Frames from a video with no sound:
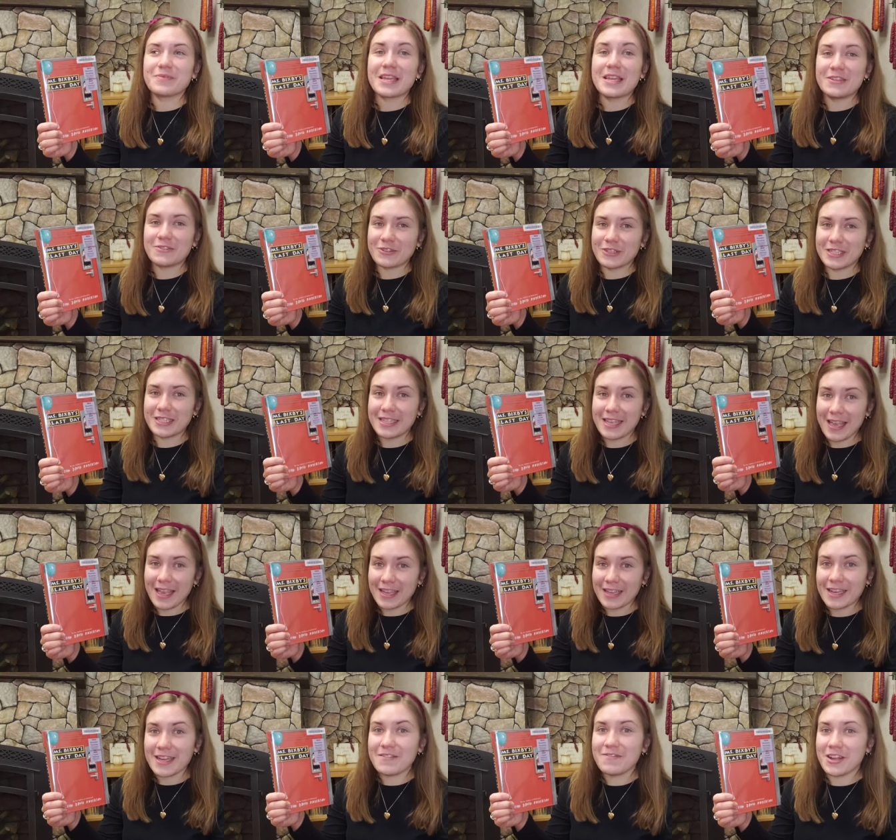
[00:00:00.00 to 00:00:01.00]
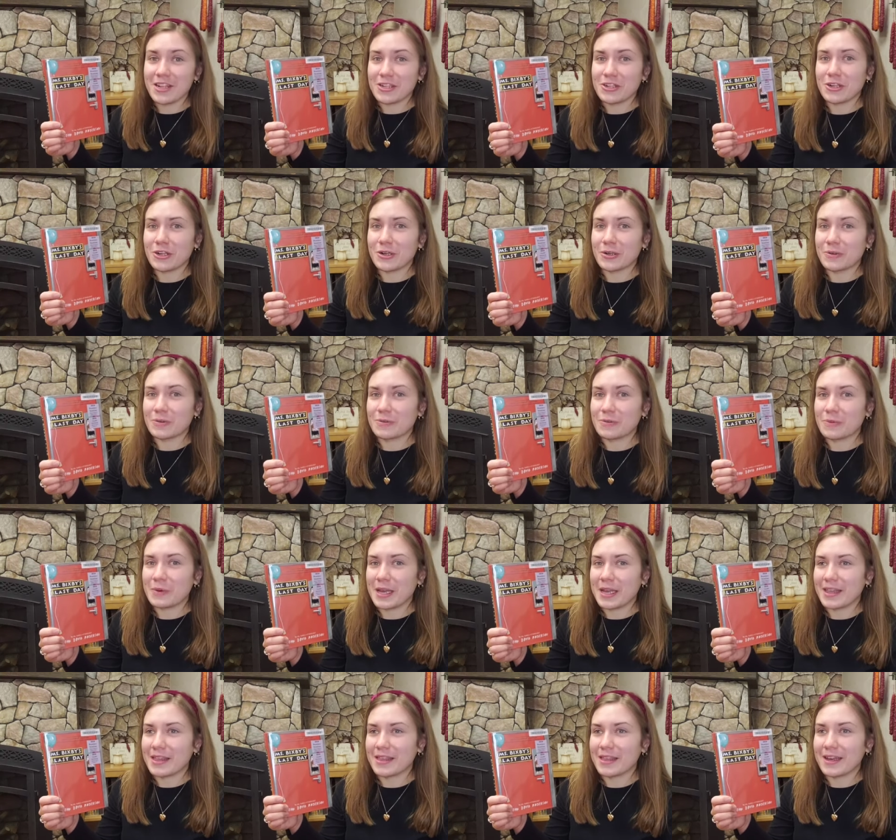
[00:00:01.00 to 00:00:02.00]
interesting adventure
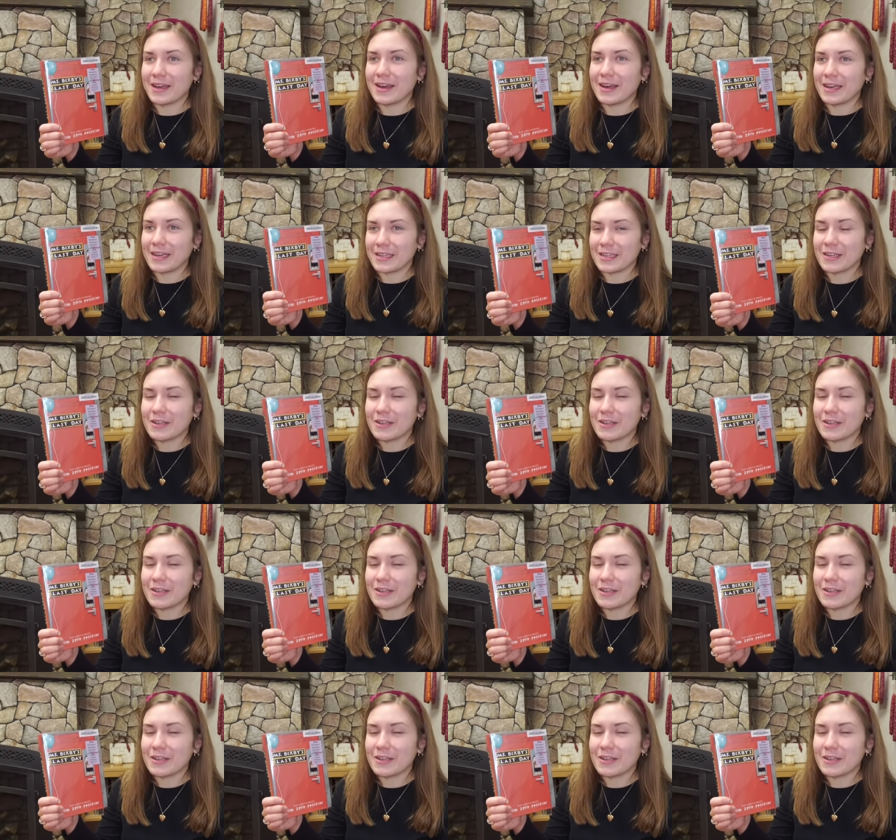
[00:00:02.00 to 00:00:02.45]
with uh,